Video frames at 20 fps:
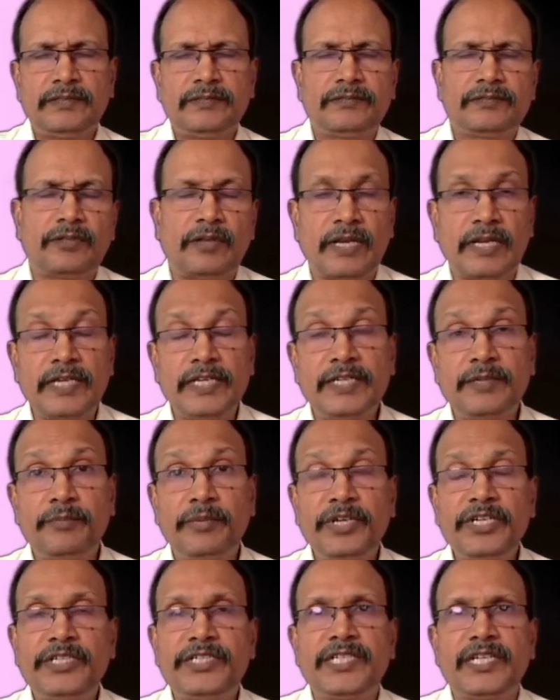it
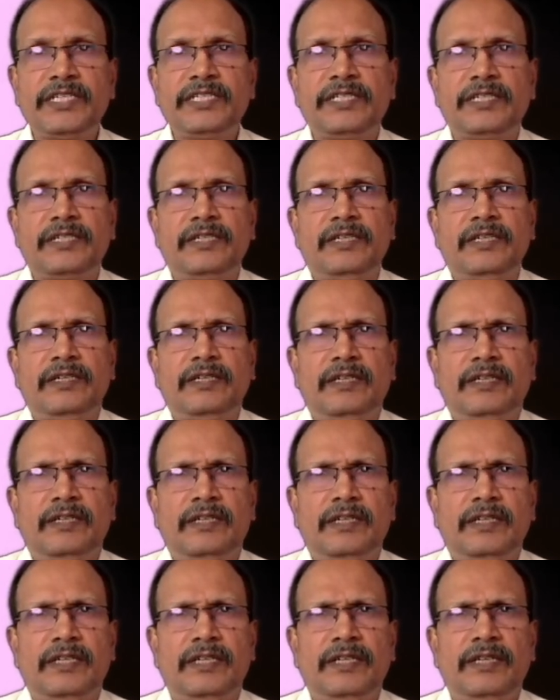bridges
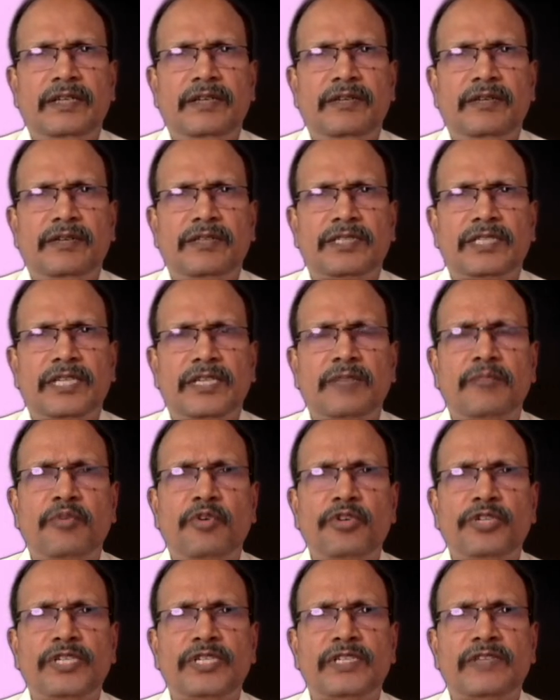a certain
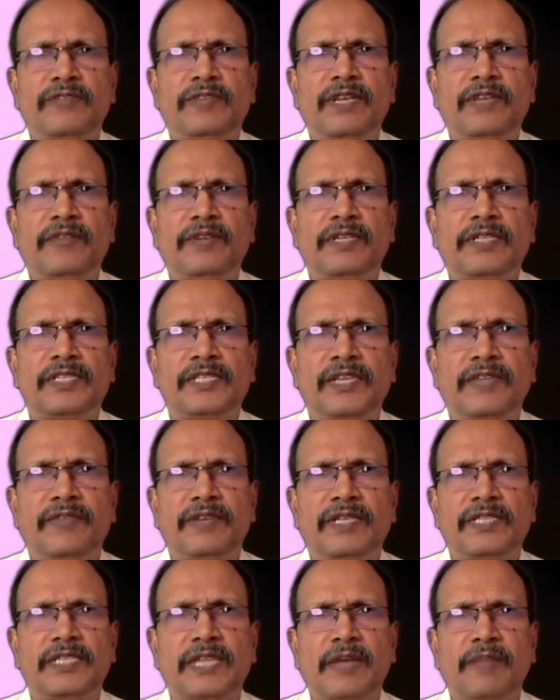portions of the liver. Say for
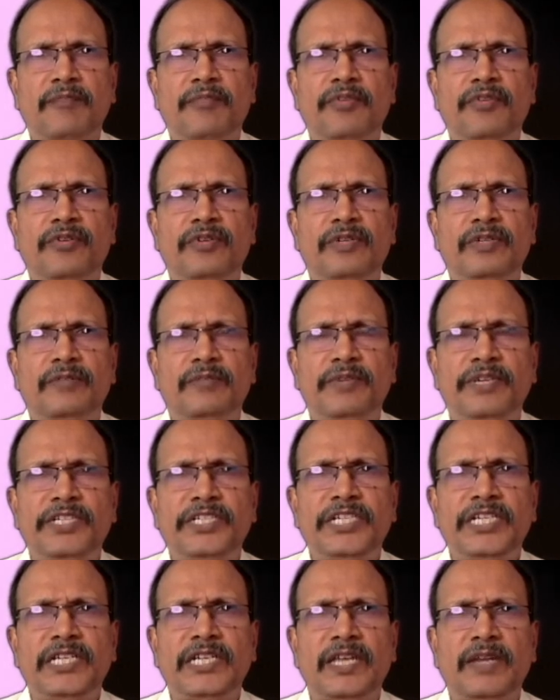example,
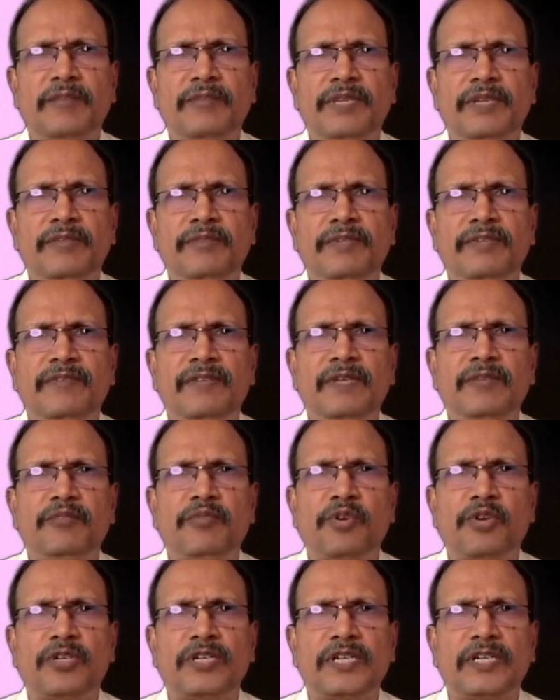bridging can be between
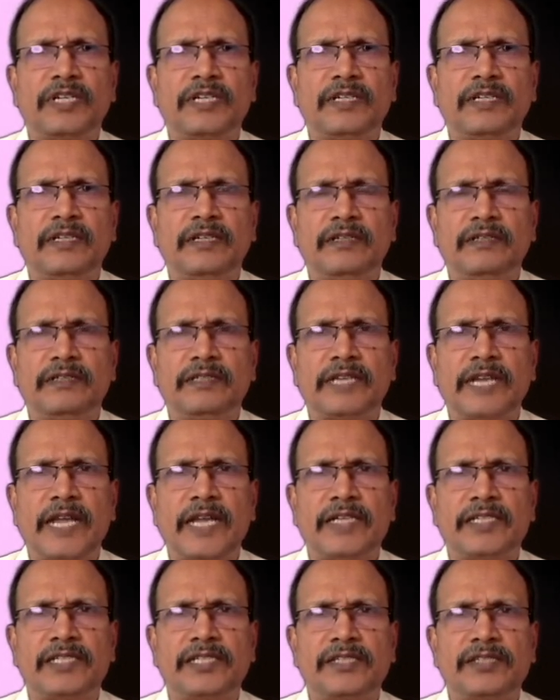portal
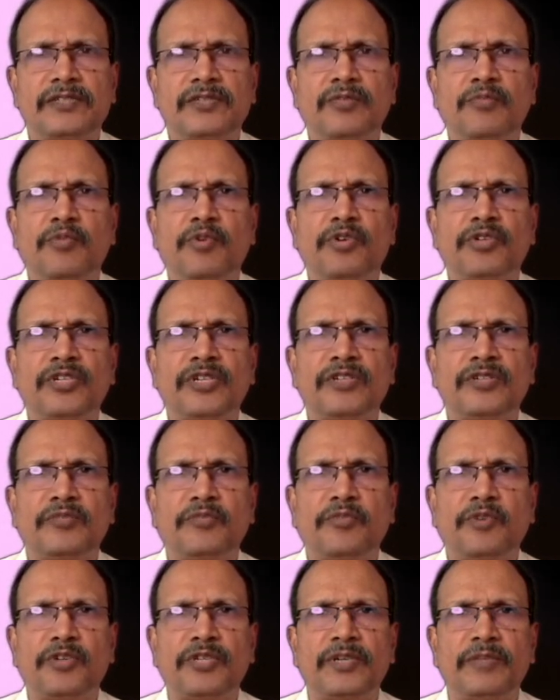triads. So portal to
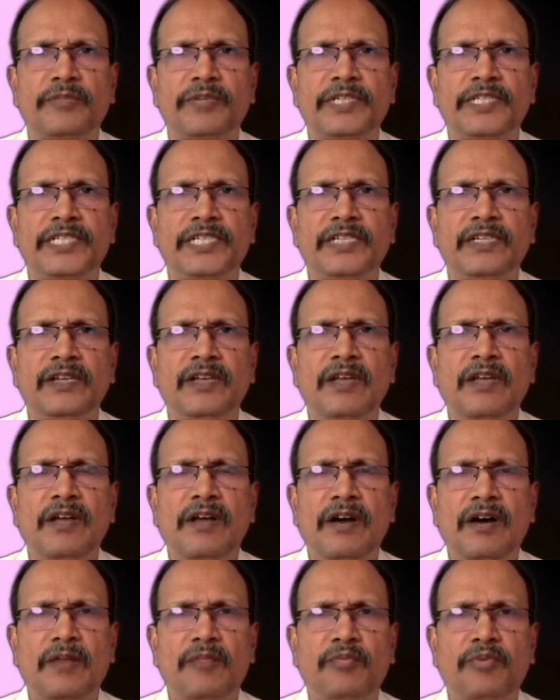portal bridging,
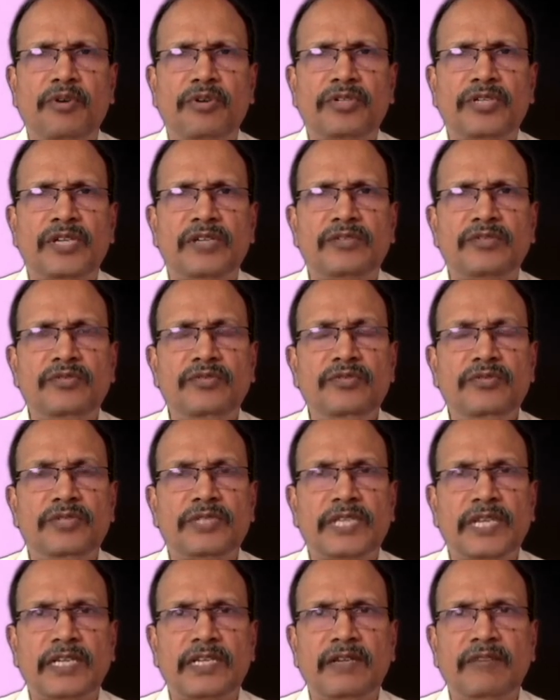or portal to
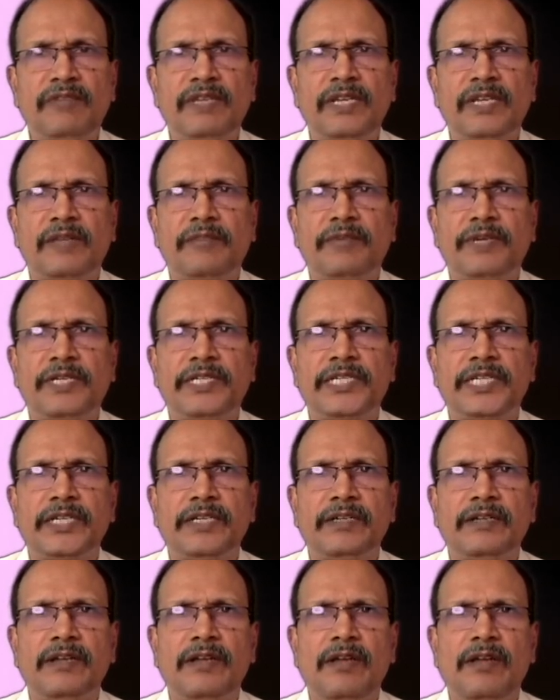central venal
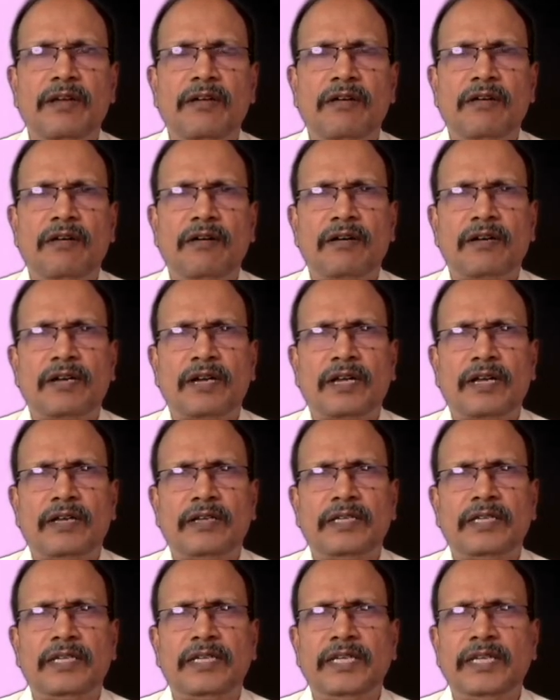bridging, or
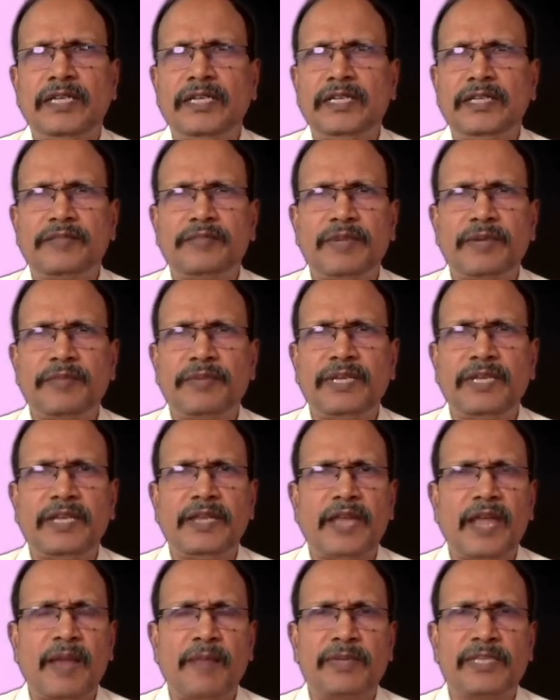it may be
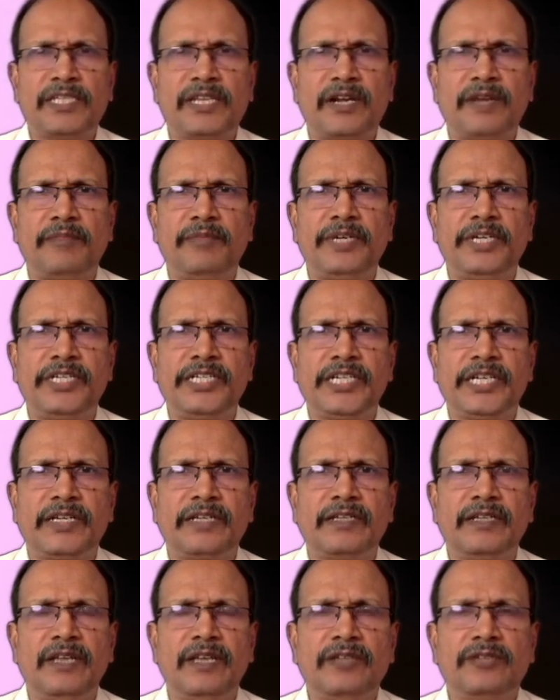haphazard bridging.
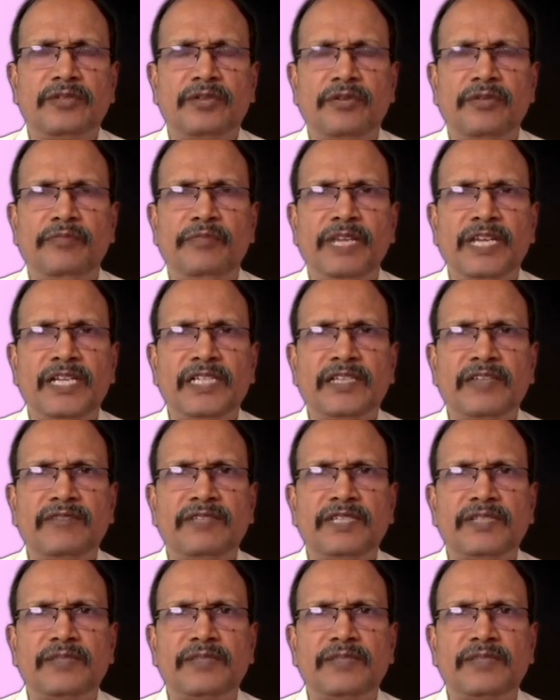So because of this